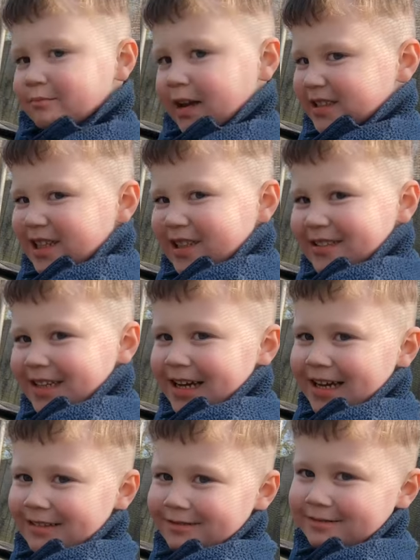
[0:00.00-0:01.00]

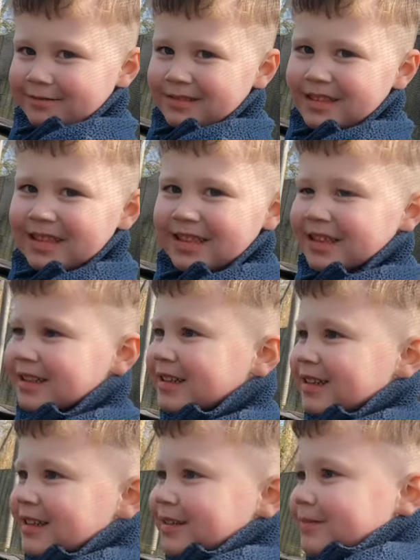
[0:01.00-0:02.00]
I don't know
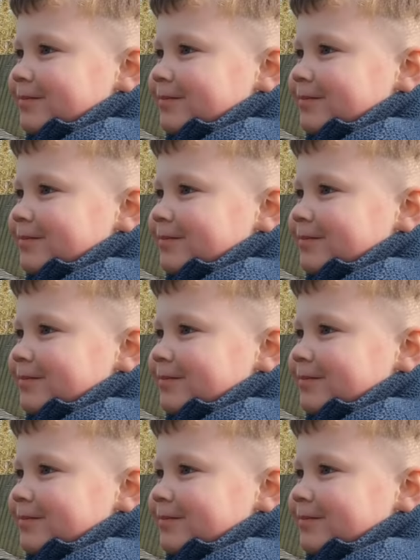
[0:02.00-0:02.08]
either.